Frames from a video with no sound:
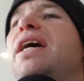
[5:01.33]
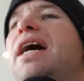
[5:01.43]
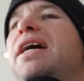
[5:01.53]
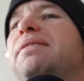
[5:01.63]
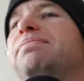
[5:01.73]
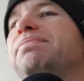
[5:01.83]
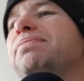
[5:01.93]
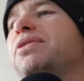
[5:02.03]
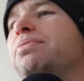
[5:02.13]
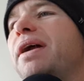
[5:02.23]

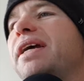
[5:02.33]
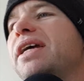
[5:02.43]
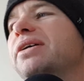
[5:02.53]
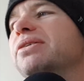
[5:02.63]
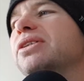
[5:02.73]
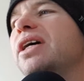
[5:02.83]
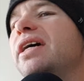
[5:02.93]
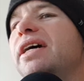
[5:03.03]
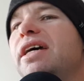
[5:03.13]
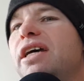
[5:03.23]
running hills,
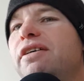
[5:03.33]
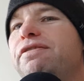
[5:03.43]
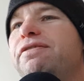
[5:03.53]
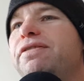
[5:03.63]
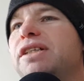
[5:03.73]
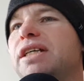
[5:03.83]
if for